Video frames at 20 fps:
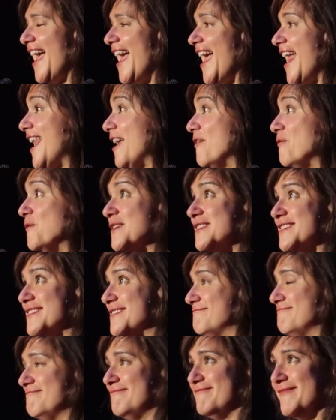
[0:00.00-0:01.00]
And I was
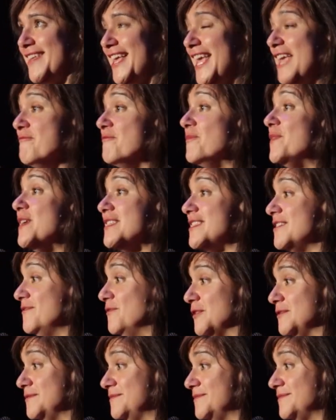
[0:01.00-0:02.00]

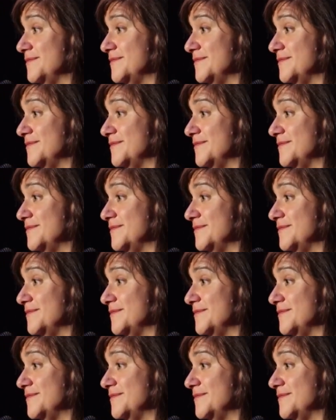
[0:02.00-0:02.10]
invisible.